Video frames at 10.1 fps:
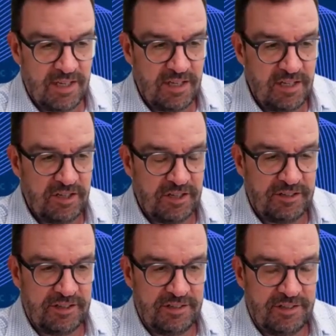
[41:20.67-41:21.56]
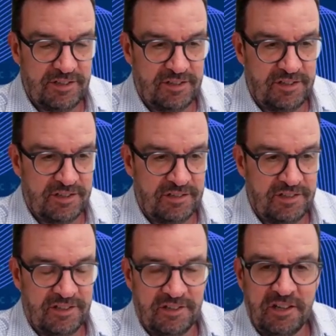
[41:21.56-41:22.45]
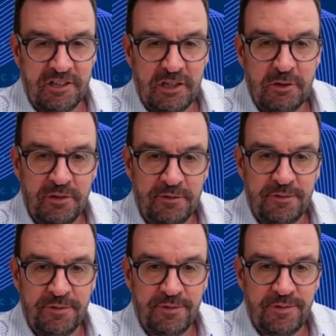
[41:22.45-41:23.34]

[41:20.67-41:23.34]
they're not out of